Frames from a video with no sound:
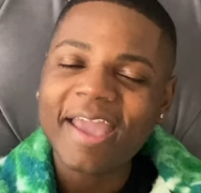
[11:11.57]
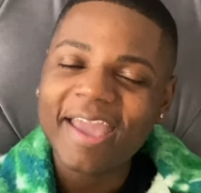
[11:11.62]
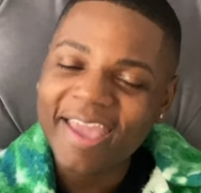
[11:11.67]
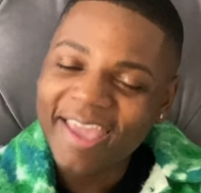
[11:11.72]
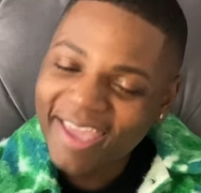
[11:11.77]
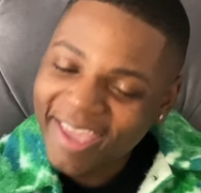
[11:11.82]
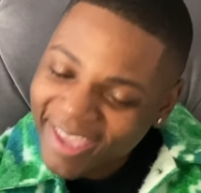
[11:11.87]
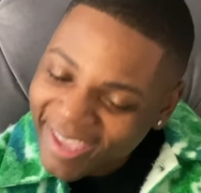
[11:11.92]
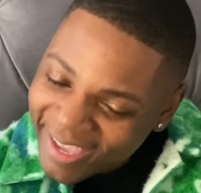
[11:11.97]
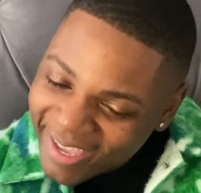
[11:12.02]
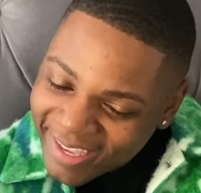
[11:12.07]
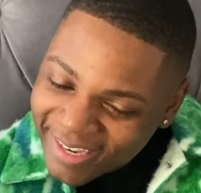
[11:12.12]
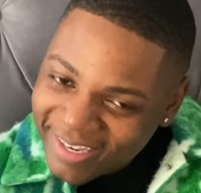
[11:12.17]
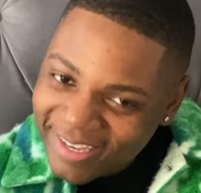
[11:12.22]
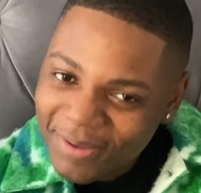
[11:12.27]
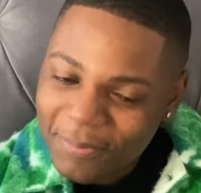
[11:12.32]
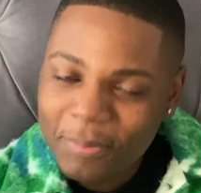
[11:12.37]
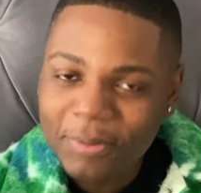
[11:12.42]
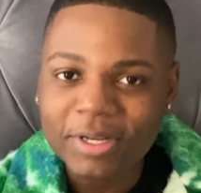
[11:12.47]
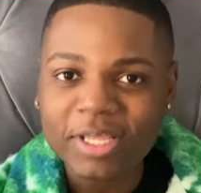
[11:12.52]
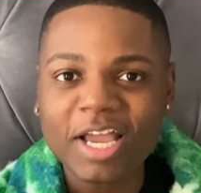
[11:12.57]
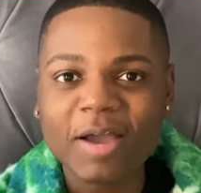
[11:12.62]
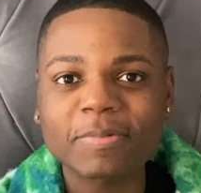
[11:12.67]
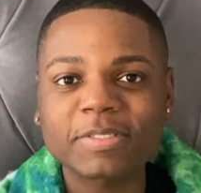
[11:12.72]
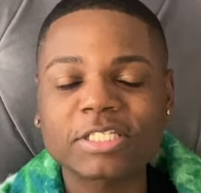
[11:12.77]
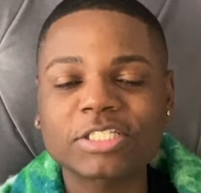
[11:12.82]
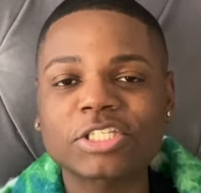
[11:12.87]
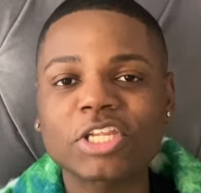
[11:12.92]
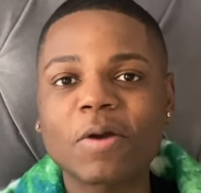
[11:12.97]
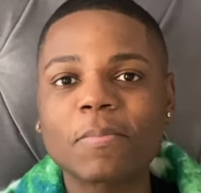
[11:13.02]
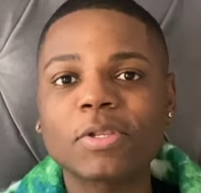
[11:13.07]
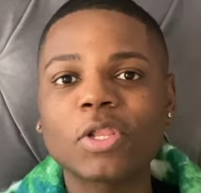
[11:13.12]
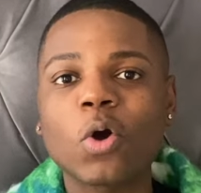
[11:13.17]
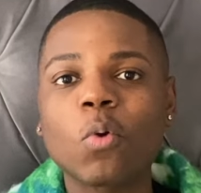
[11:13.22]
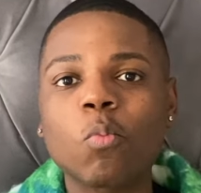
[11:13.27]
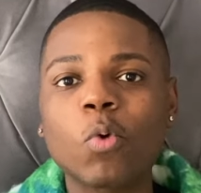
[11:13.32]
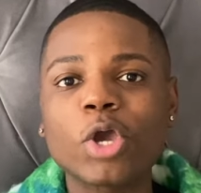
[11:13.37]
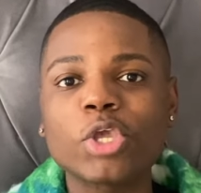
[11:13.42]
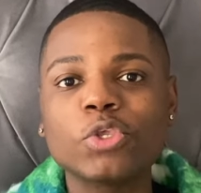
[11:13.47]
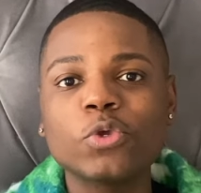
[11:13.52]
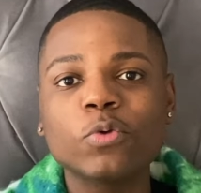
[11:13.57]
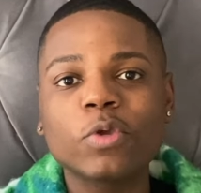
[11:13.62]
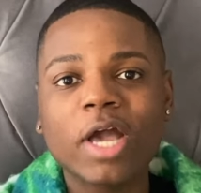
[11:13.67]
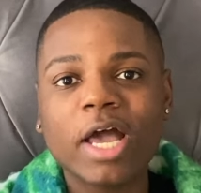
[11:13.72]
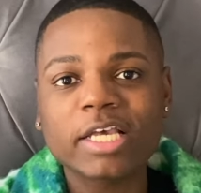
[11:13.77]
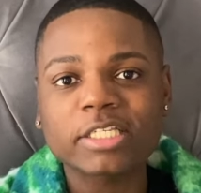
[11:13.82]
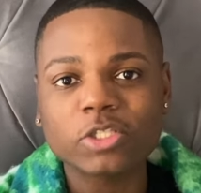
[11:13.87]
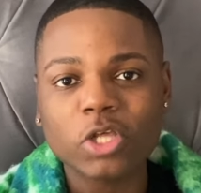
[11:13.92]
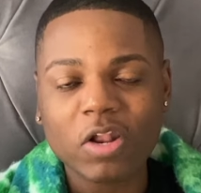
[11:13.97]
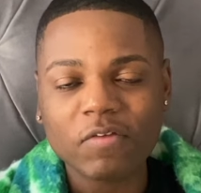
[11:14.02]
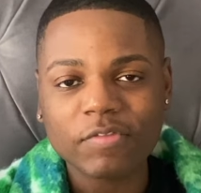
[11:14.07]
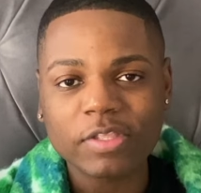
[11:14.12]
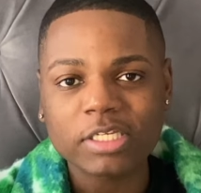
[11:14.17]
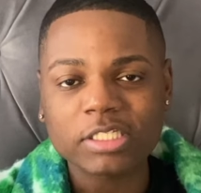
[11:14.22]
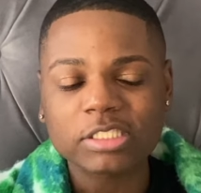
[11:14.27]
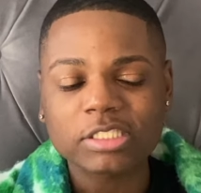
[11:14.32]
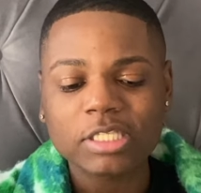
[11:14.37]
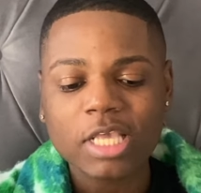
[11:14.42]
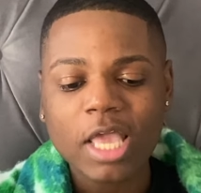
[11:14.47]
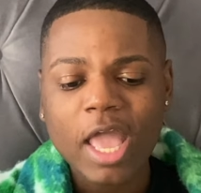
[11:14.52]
and put in the comment section down below what you guys thought of this,